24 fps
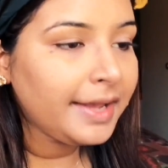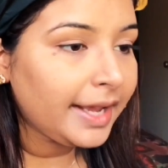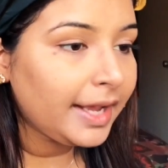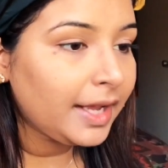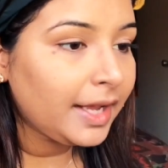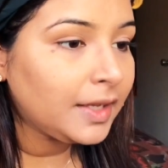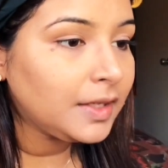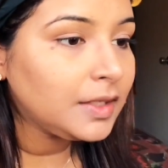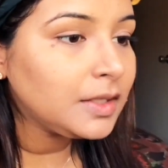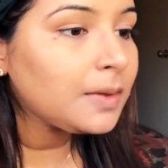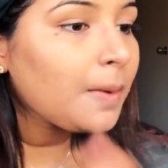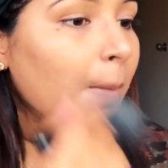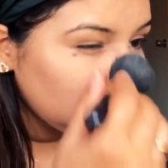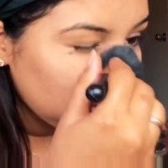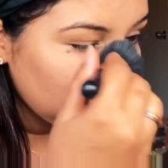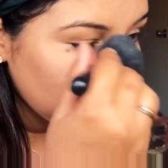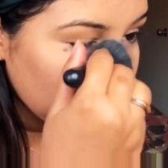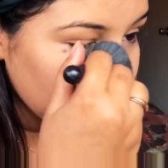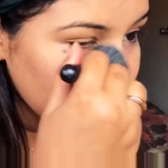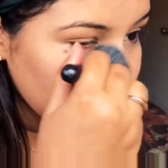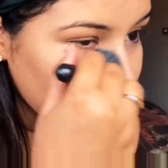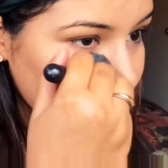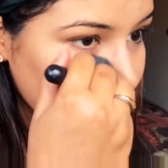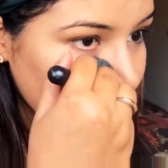and
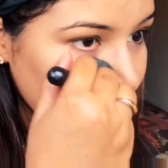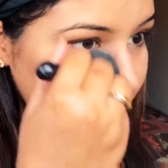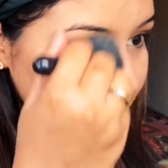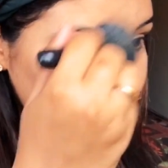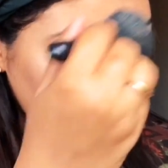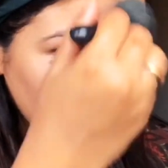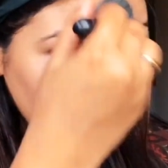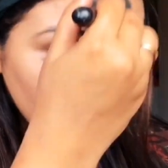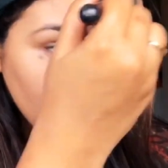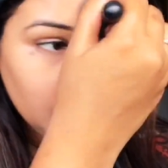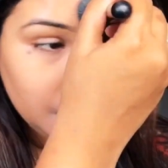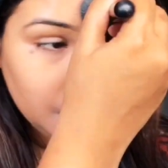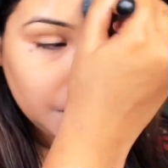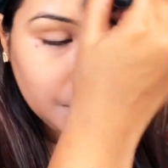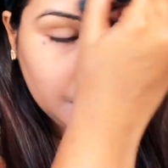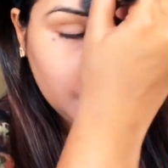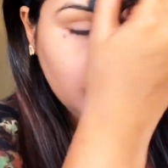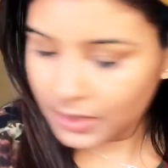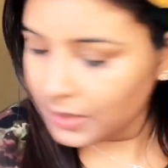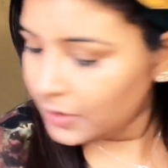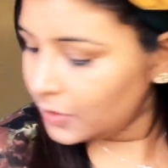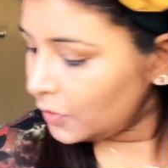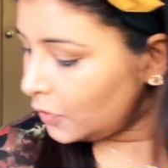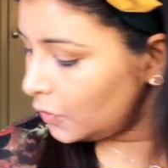that's it.
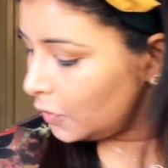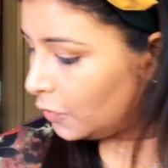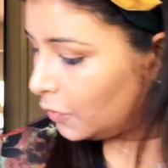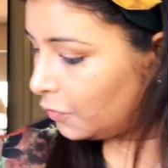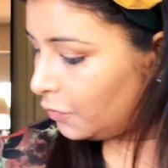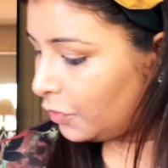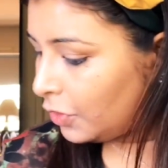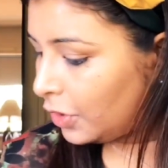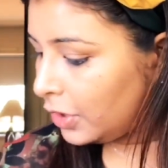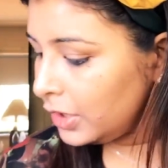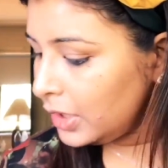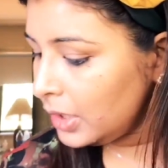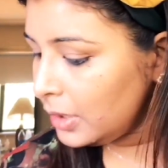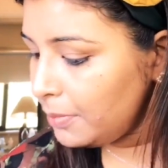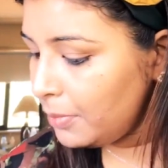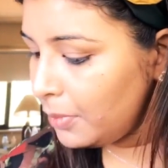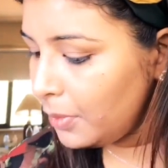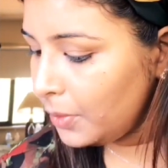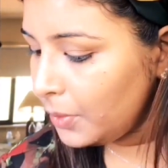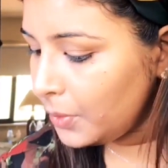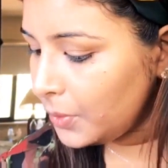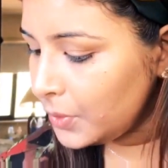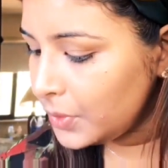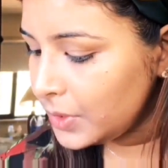So for the
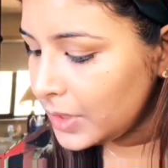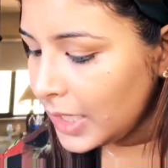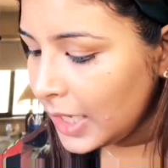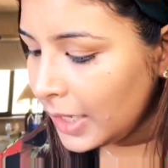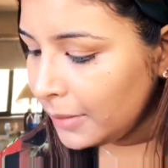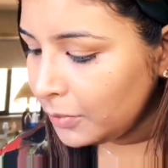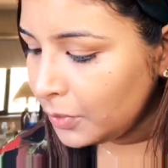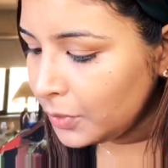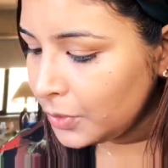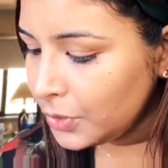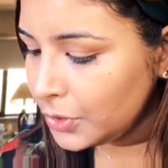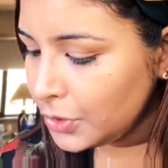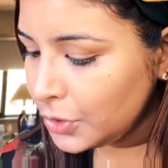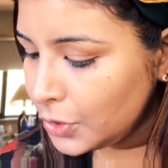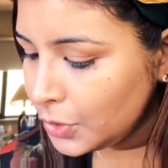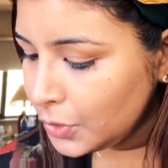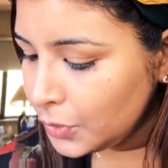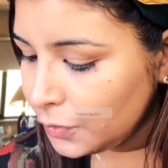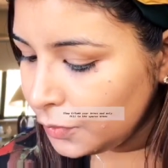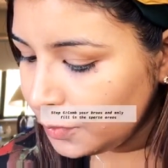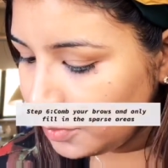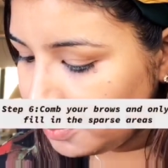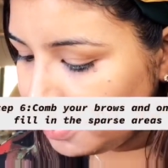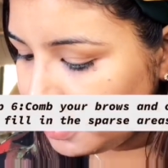brows I'm going
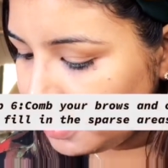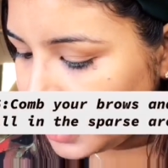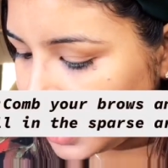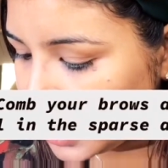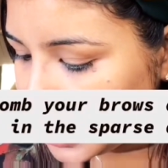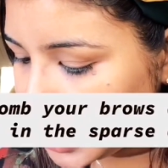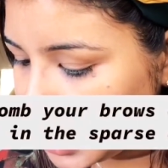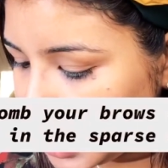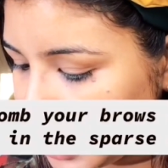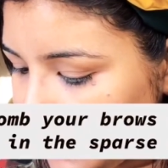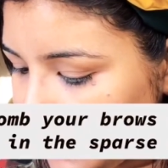to brush